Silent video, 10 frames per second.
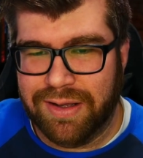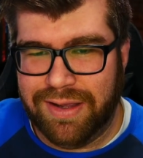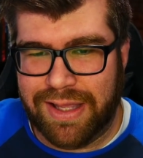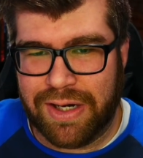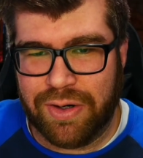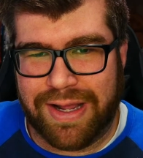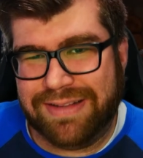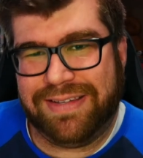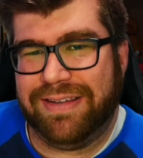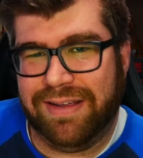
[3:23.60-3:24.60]

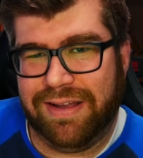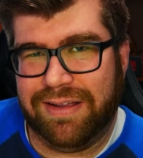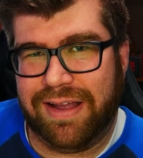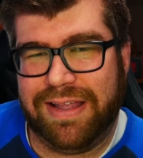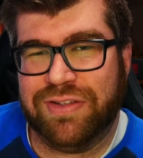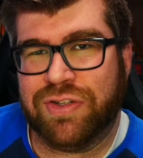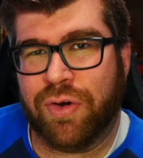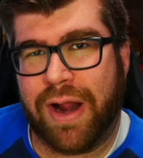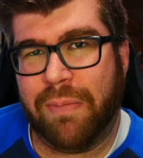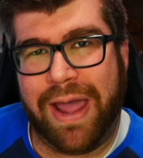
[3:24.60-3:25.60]
internet
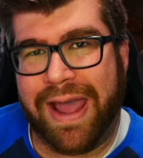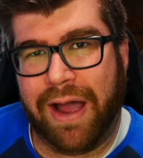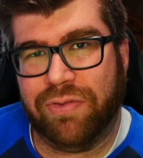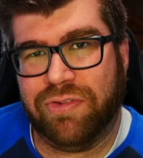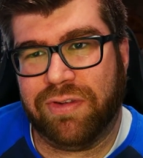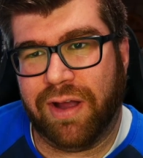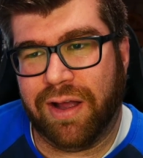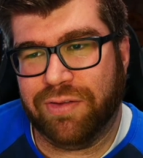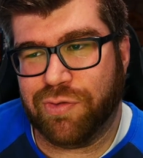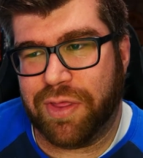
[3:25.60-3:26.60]
Instagram ads,
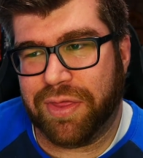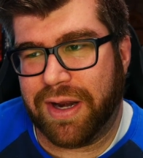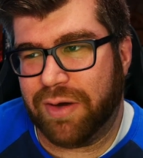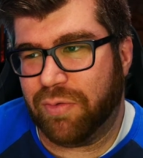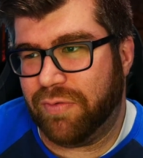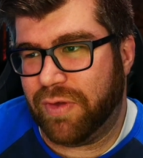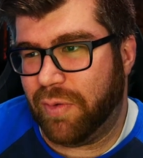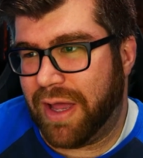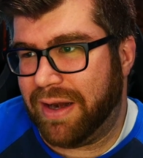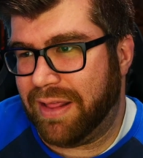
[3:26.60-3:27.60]
uh, so I thought I'd review
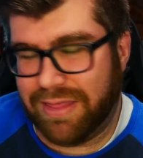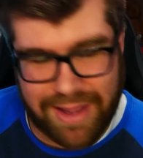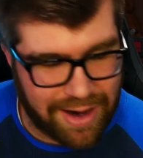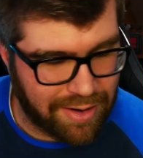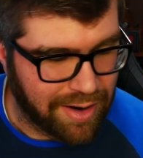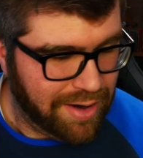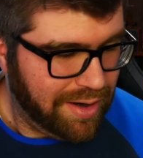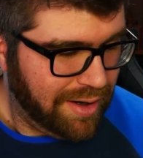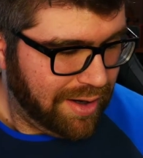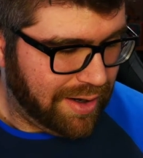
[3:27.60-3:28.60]
it there,
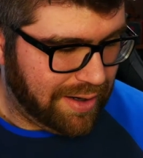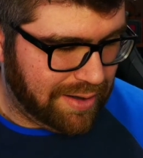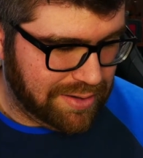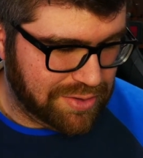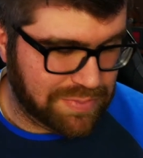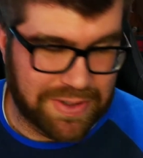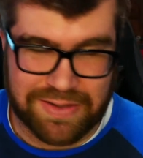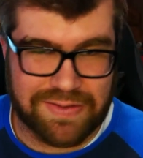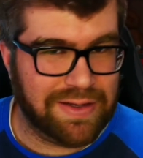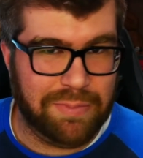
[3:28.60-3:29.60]
uh, just because
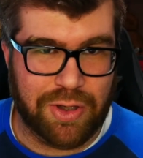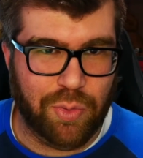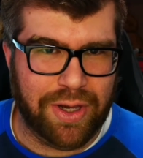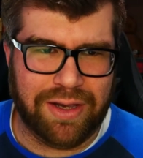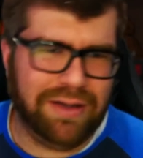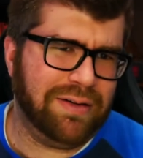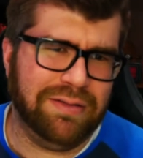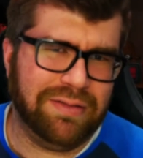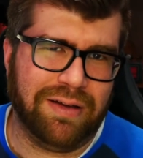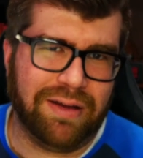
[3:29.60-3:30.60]
it's going to be quick
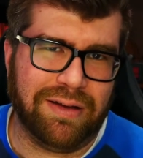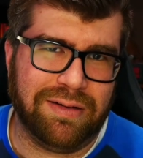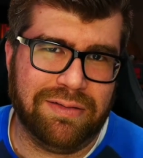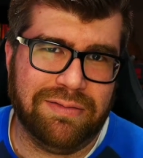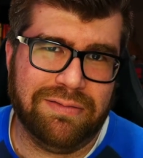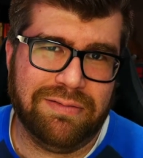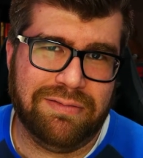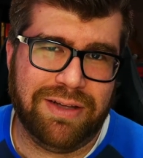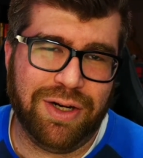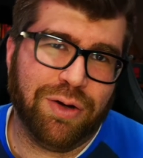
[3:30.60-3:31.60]
and uh,
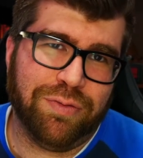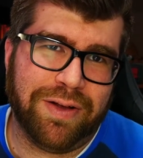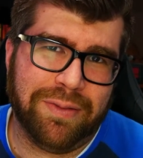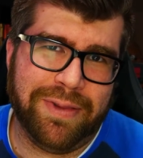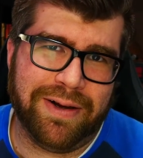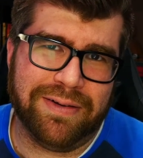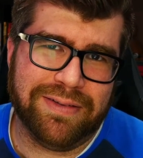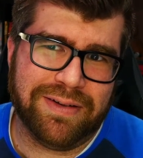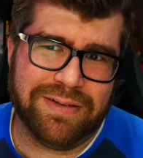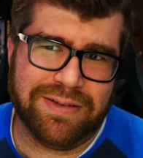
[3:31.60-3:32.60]
you know go follow me there.
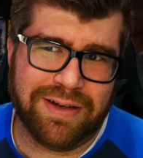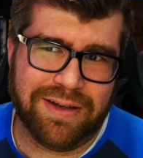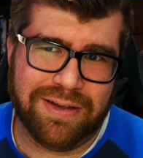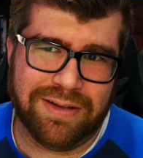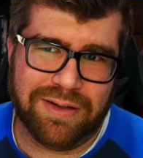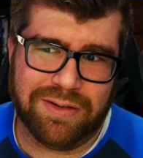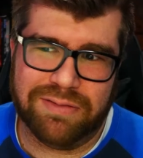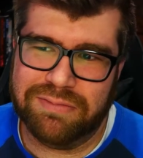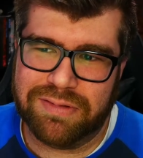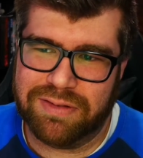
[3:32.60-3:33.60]
There's a uh, little
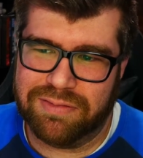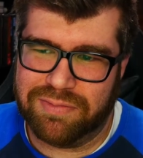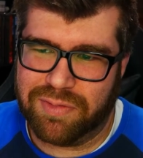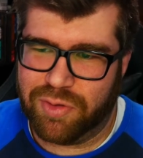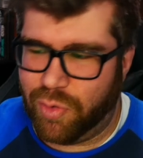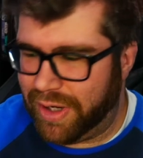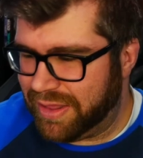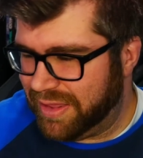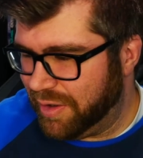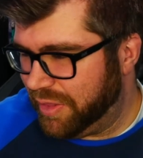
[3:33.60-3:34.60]
quick
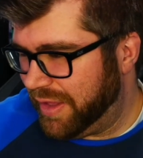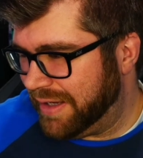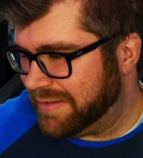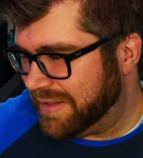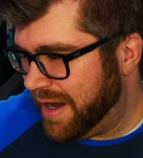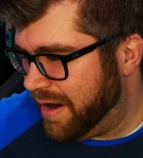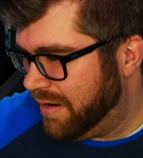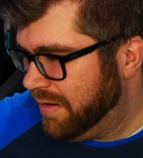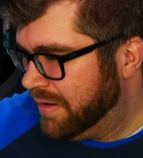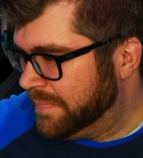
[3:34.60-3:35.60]
little things there